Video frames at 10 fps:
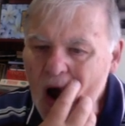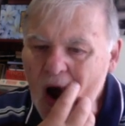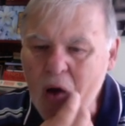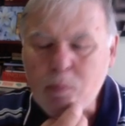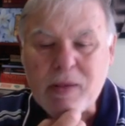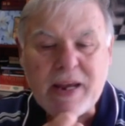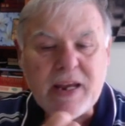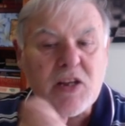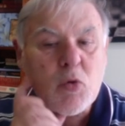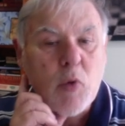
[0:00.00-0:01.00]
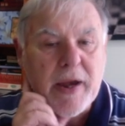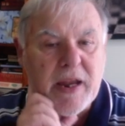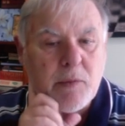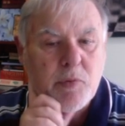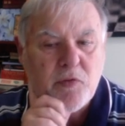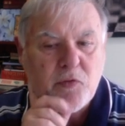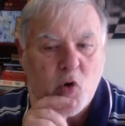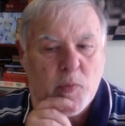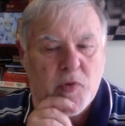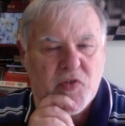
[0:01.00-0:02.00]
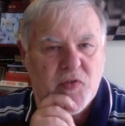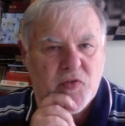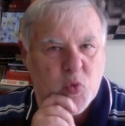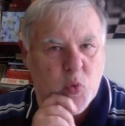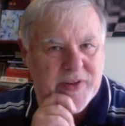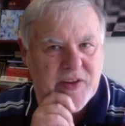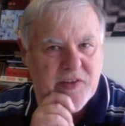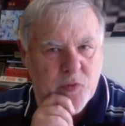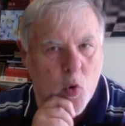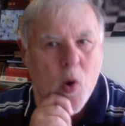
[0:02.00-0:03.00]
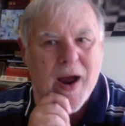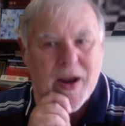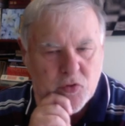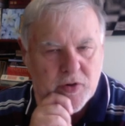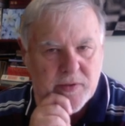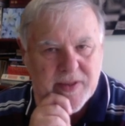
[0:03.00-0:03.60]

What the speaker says: I played at a rating performance of 2400.